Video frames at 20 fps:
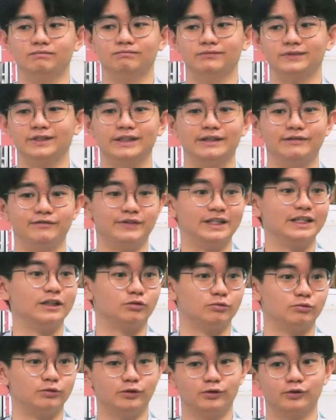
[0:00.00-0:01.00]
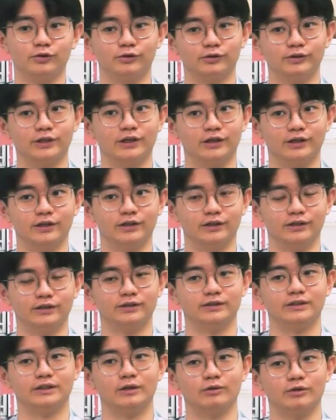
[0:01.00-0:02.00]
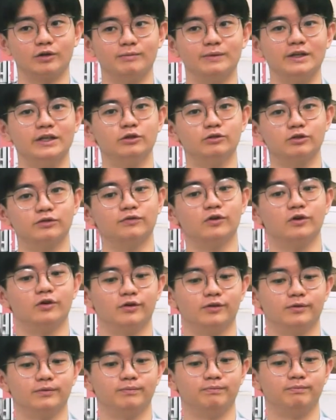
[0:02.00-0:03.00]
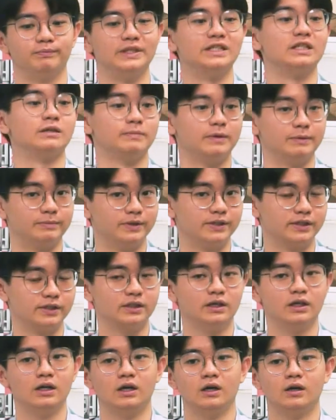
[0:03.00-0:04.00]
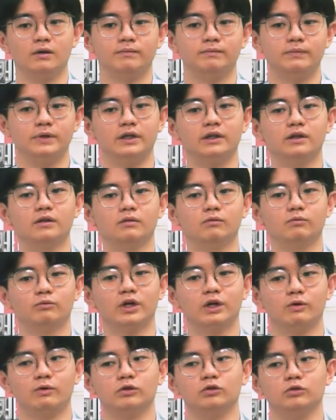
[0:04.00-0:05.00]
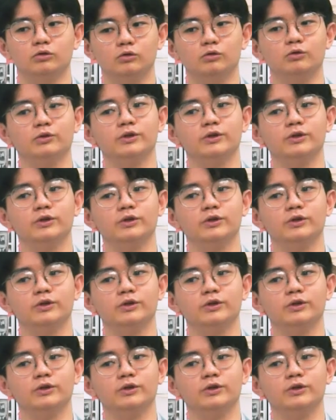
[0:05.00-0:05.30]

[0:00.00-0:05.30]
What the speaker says: the Infinite Studio that commonly used for business purpose. But what I want to do